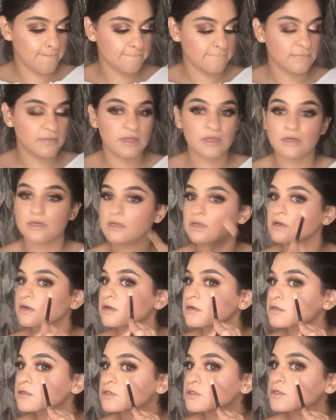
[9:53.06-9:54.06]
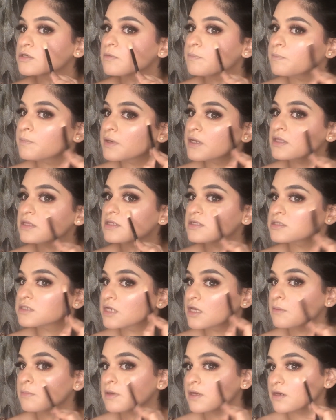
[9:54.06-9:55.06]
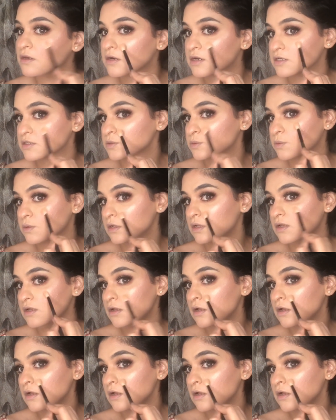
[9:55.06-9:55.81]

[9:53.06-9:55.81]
I'm gonna repeat the same here as well,